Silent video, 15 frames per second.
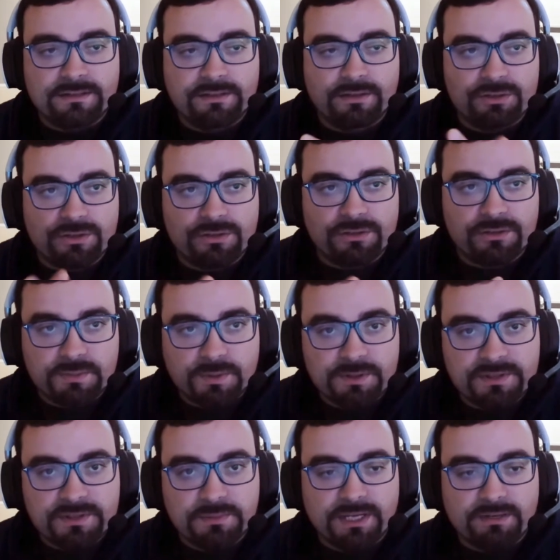and digital
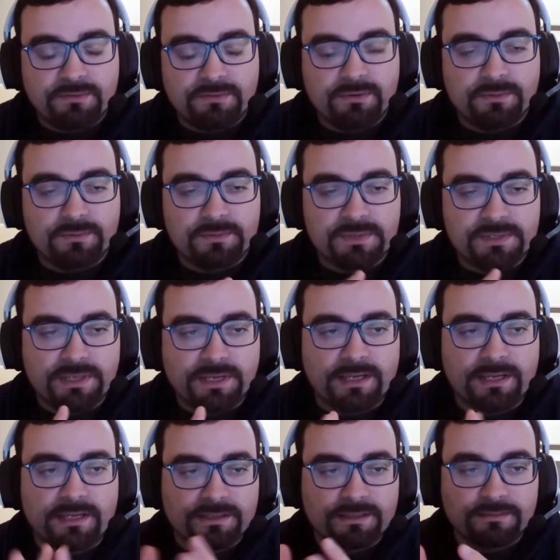experience platforms
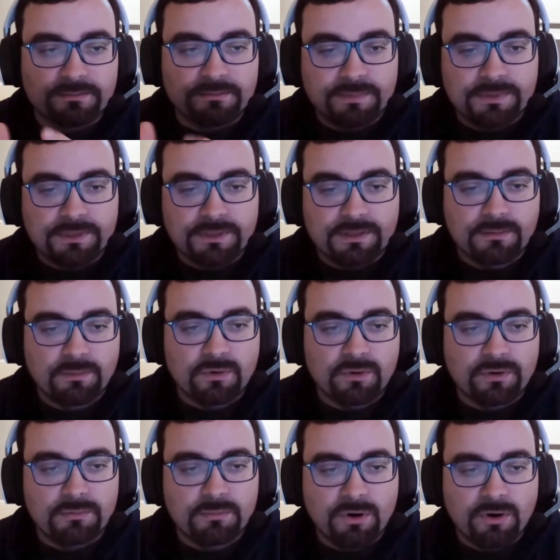and
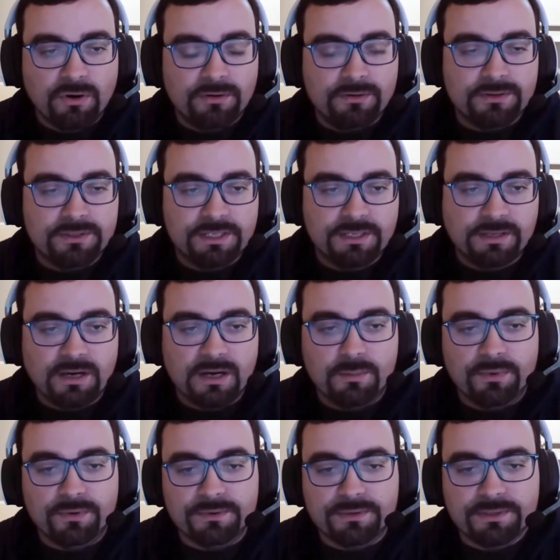more modern
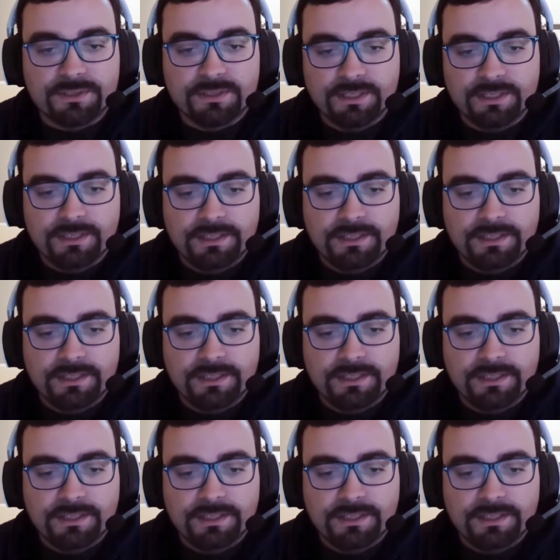decoupled